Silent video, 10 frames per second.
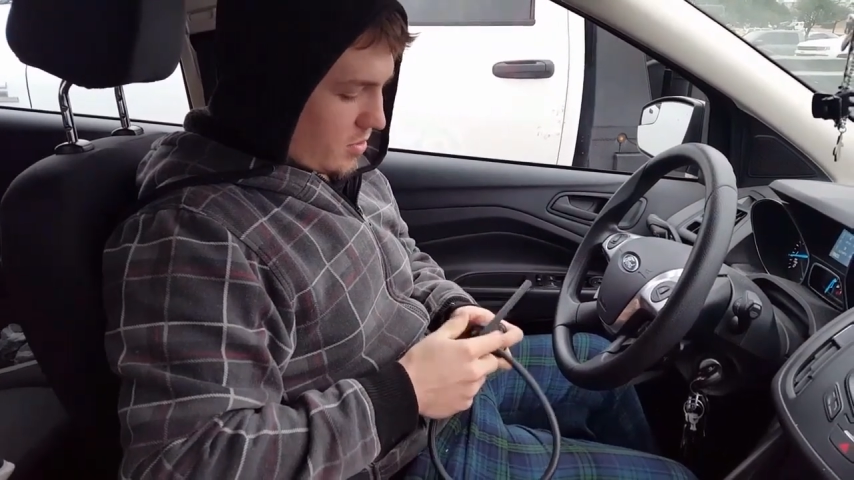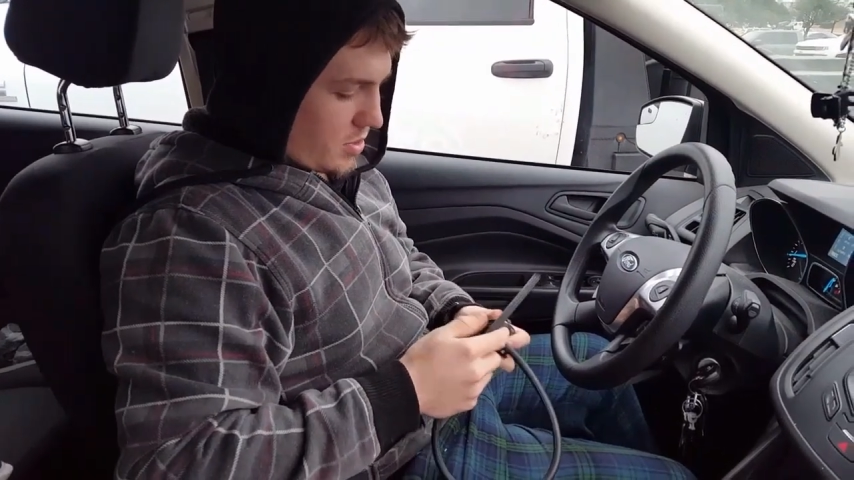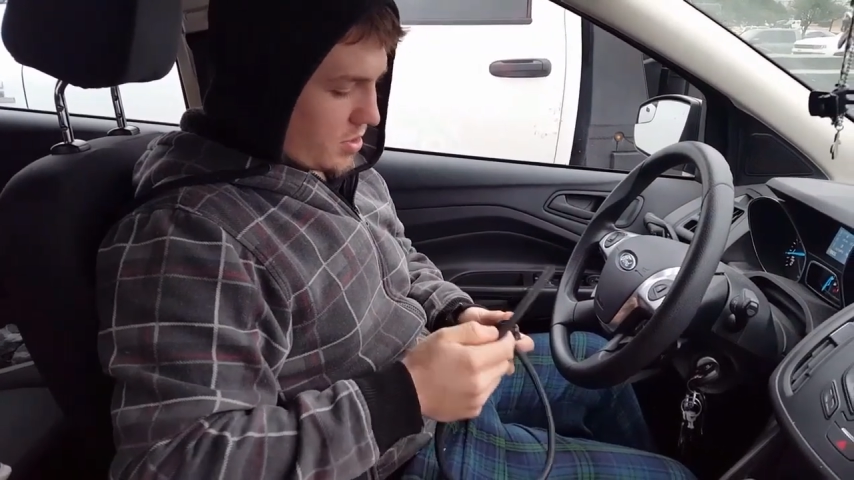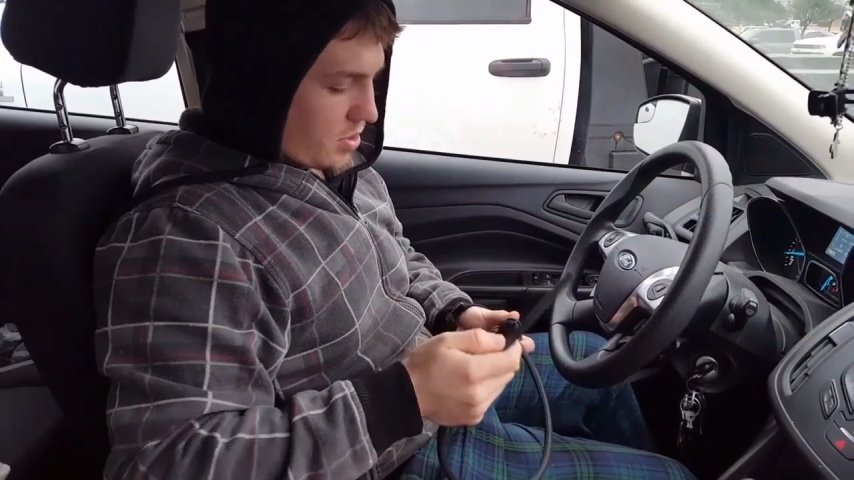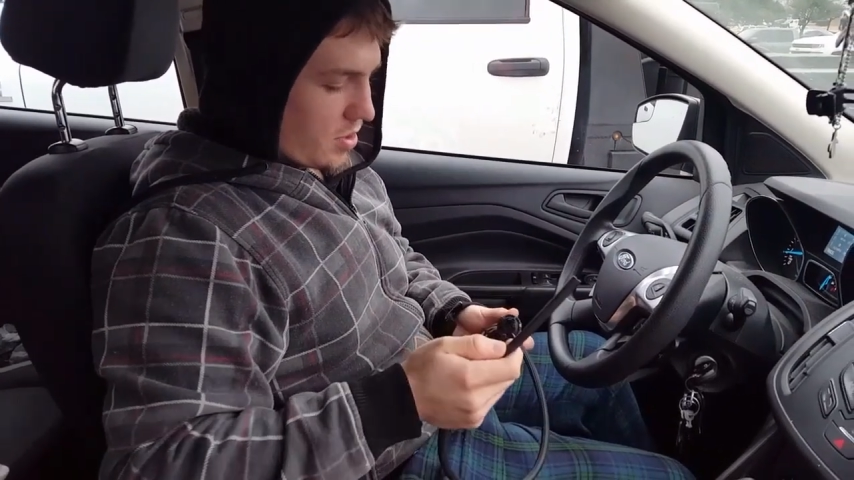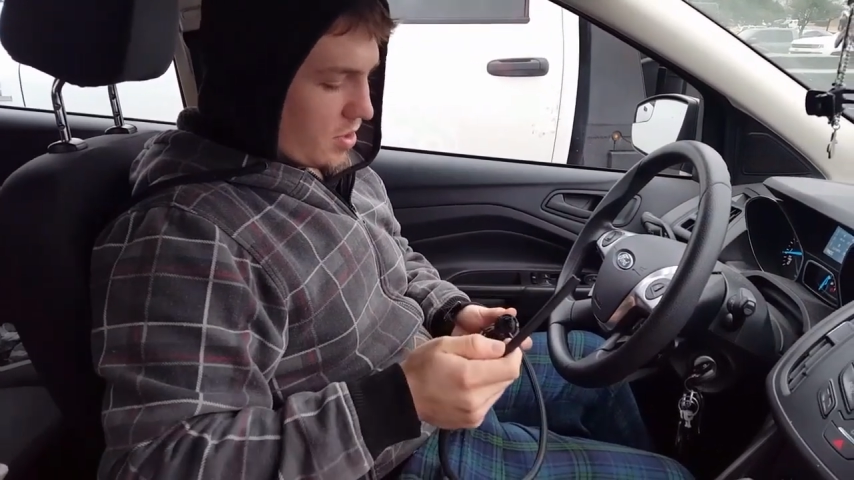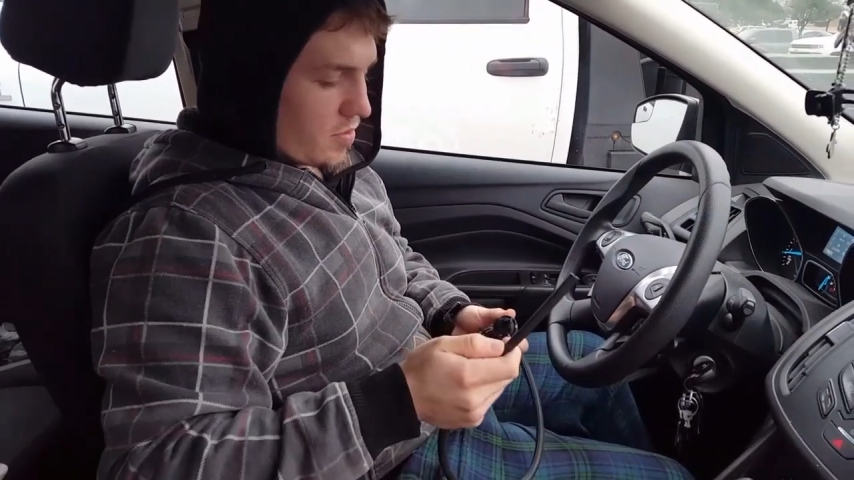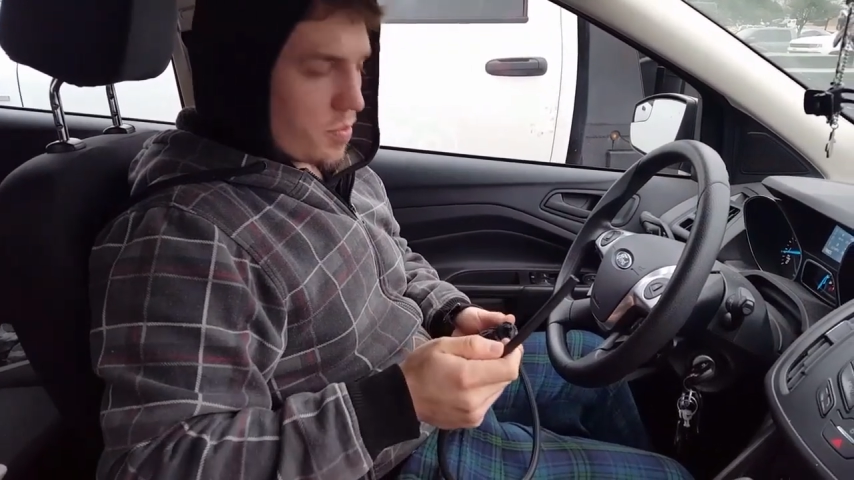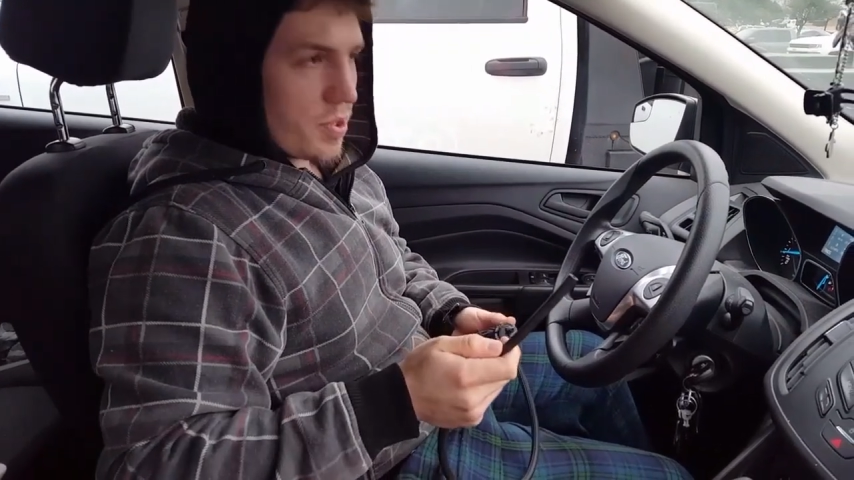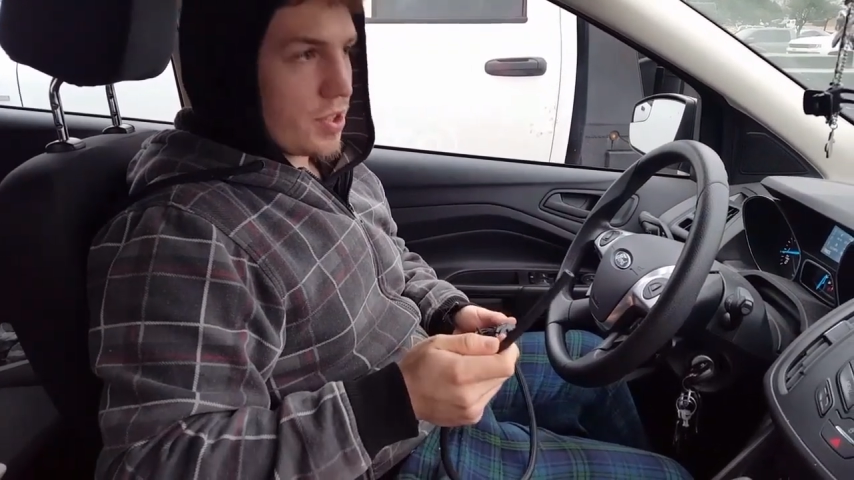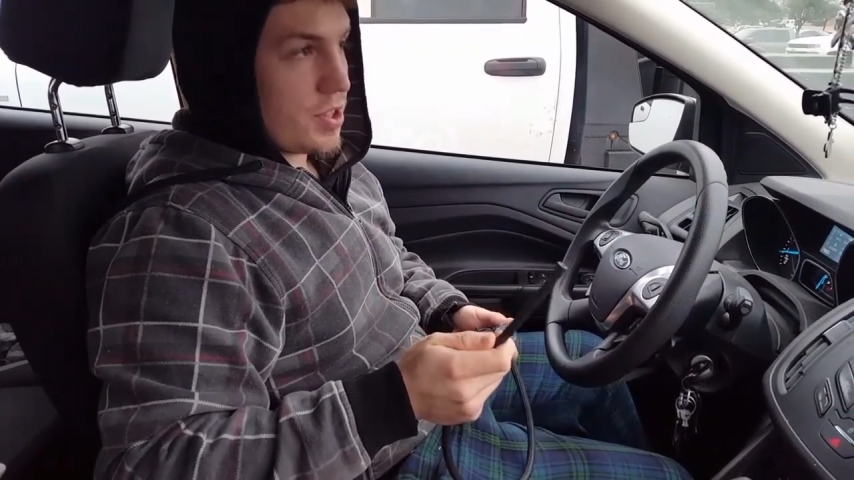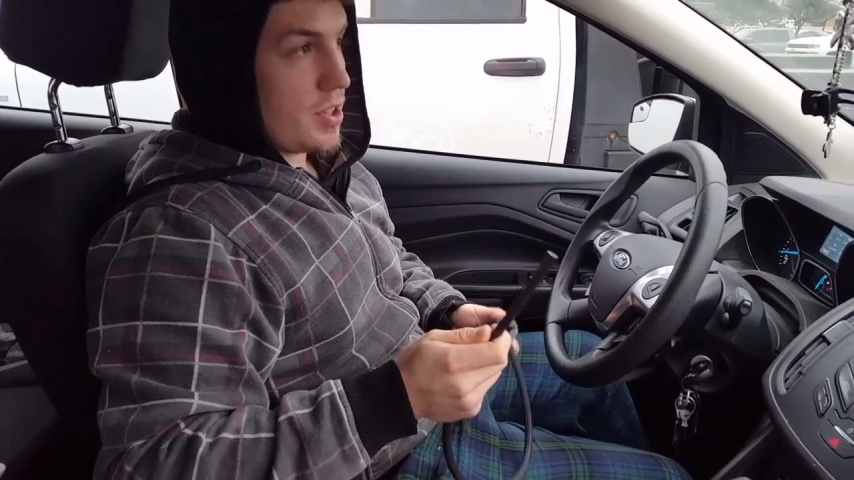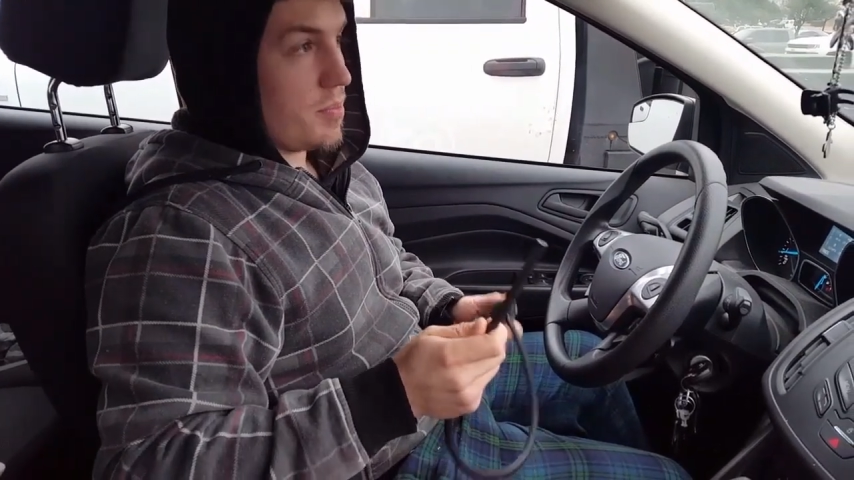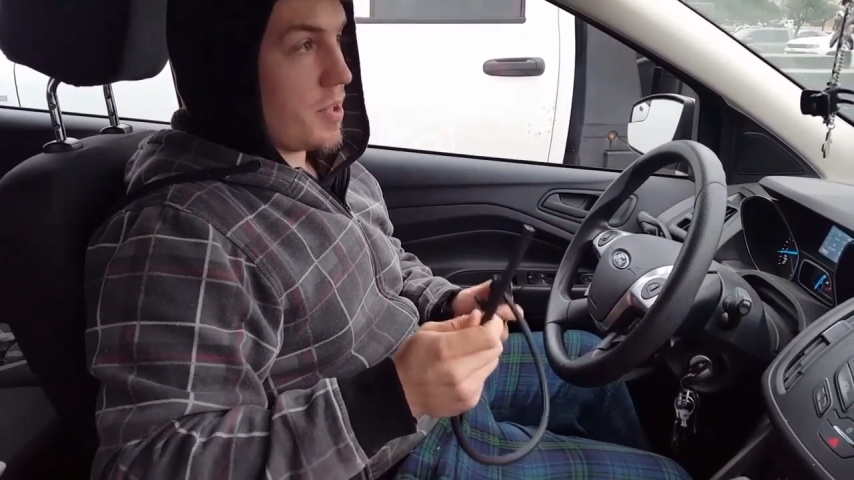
we started off pretty cheap